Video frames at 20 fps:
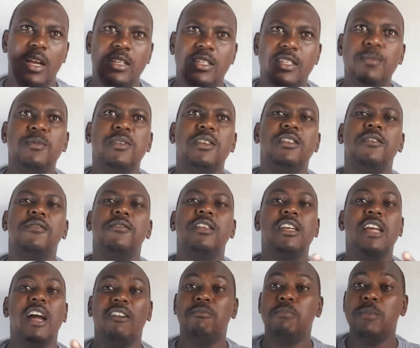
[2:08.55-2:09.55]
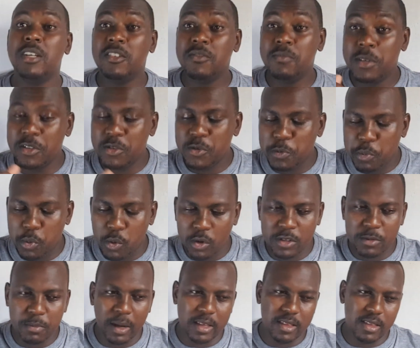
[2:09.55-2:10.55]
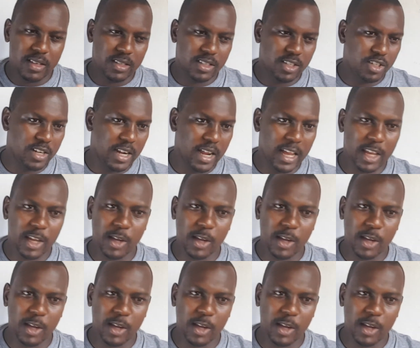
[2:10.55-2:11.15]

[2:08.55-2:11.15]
seems as if the government had been spooked by this track.